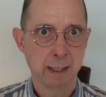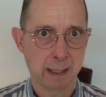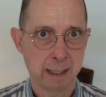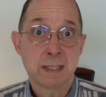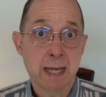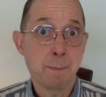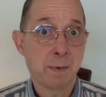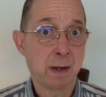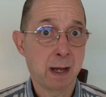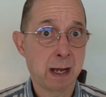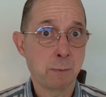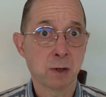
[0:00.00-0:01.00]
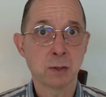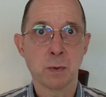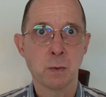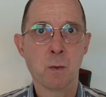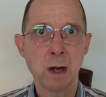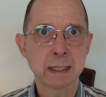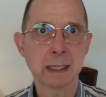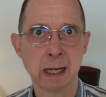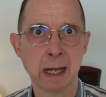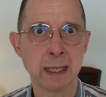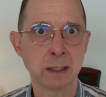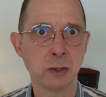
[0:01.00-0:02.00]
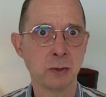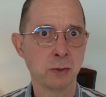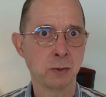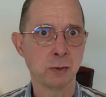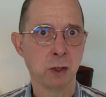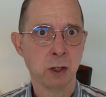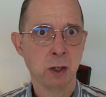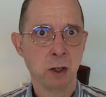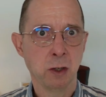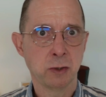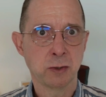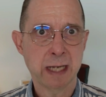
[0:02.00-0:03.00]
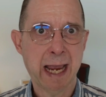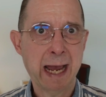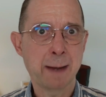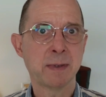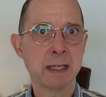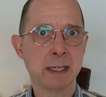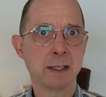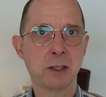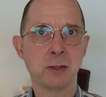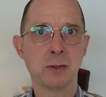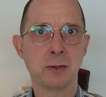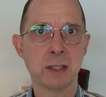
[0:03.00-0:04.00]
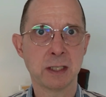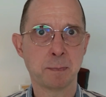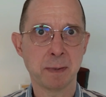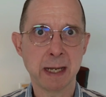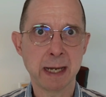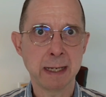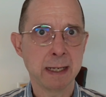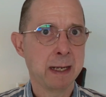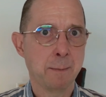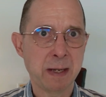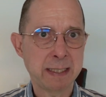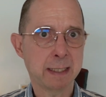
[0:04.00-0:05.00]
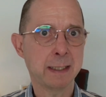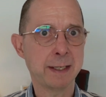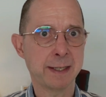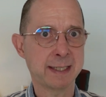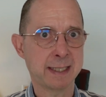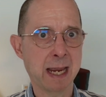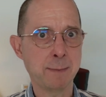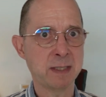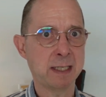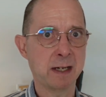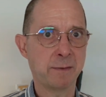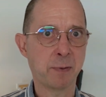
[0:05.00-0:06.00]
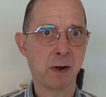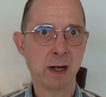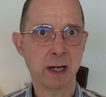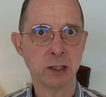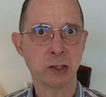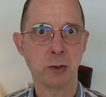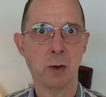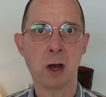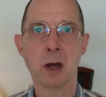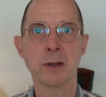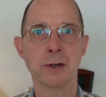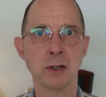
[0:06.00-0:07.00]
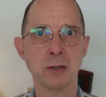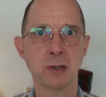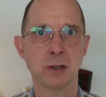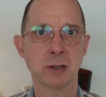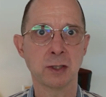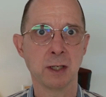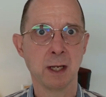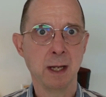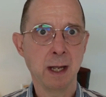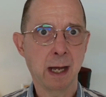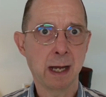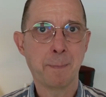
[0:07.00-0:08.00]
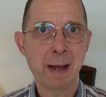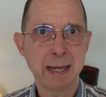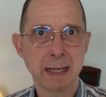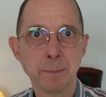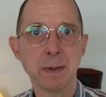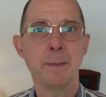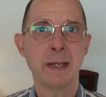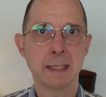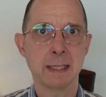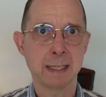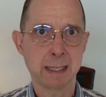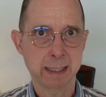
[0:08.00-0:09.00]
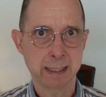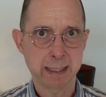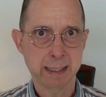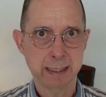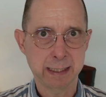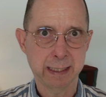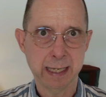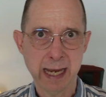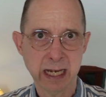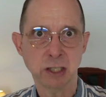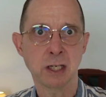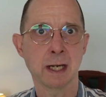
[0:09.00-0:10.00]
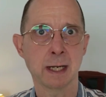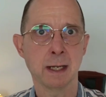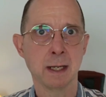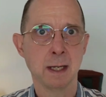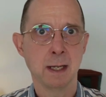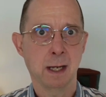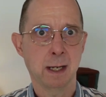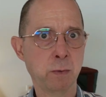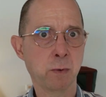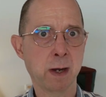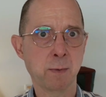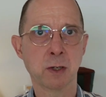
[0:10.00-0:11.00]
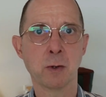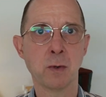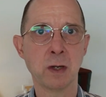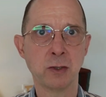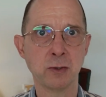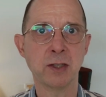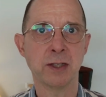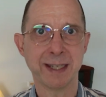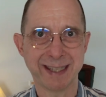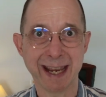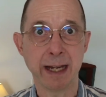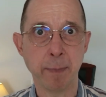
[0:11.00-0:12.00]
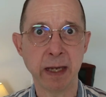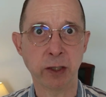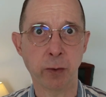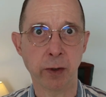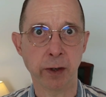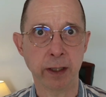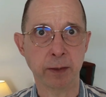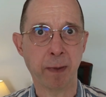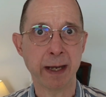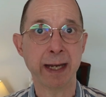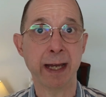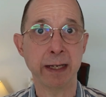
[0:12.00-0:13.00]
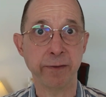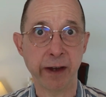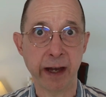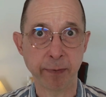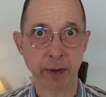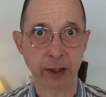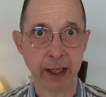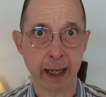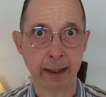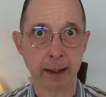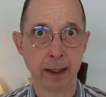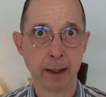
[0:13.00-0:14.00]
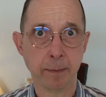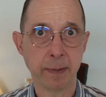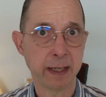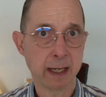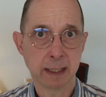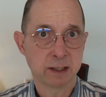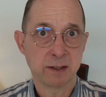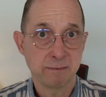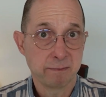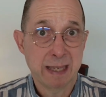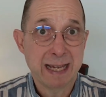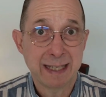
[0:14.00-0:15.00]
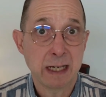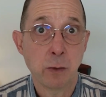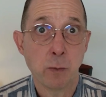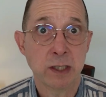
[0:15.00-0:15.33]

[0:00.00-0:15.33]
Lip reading: For example, I worked with one client whose app needed to display basically the same set of products to all their users. And by implementing caching, we were able to reduce the database queries by 95% because that data